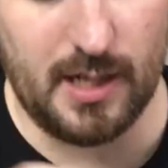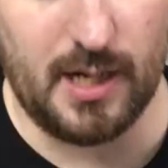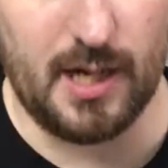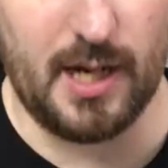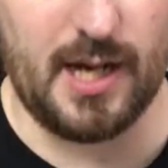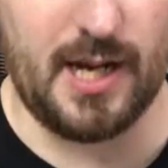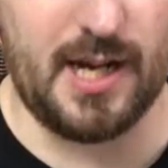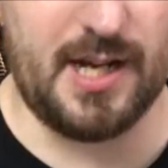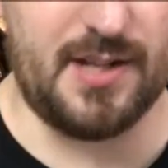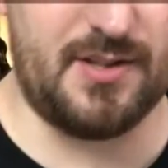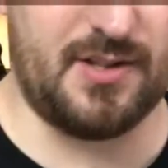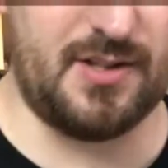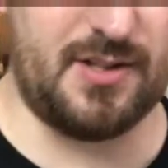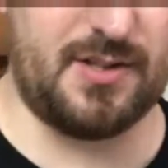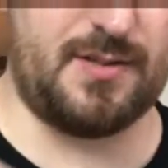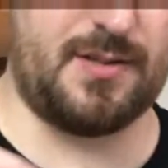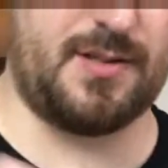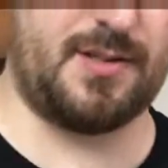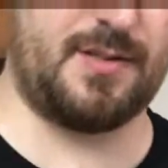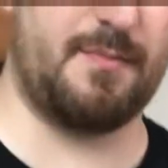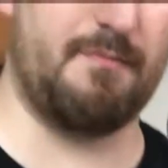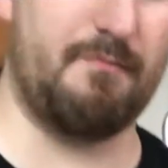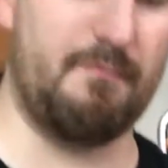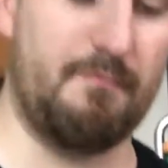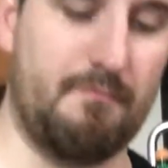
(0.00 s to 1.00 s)
and
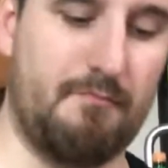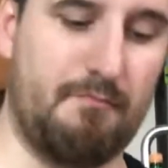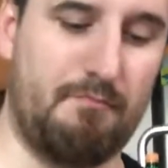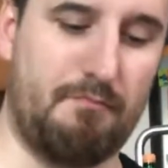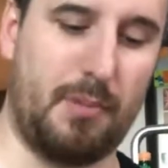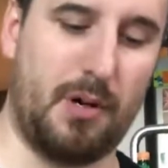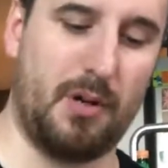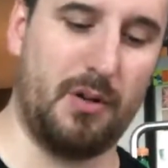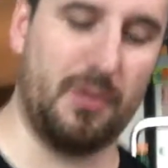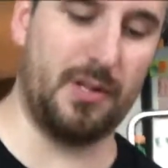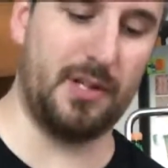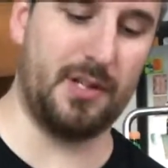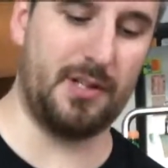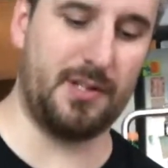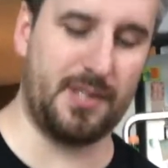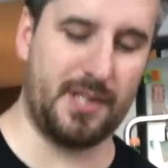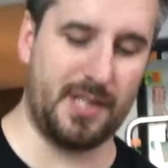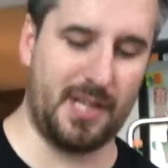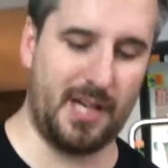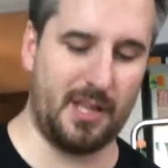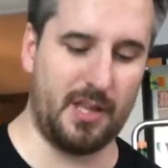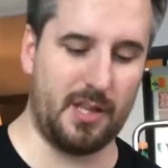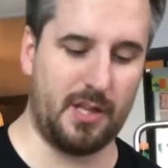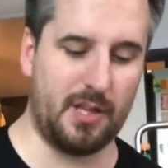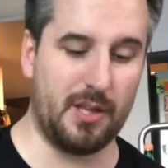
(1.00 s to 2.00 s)
just bond it
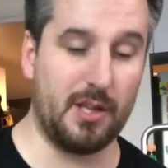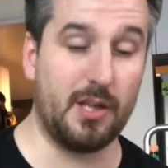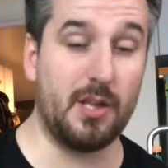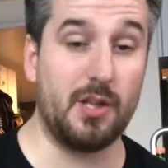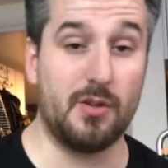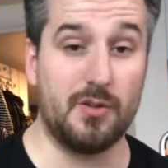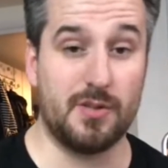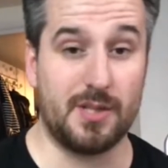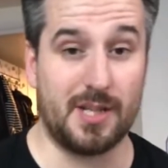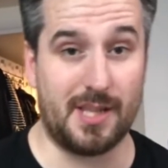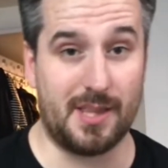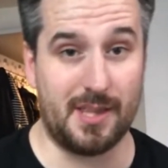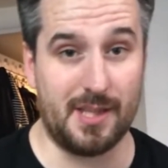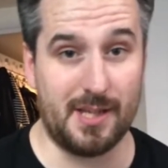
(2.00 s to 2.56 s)
together using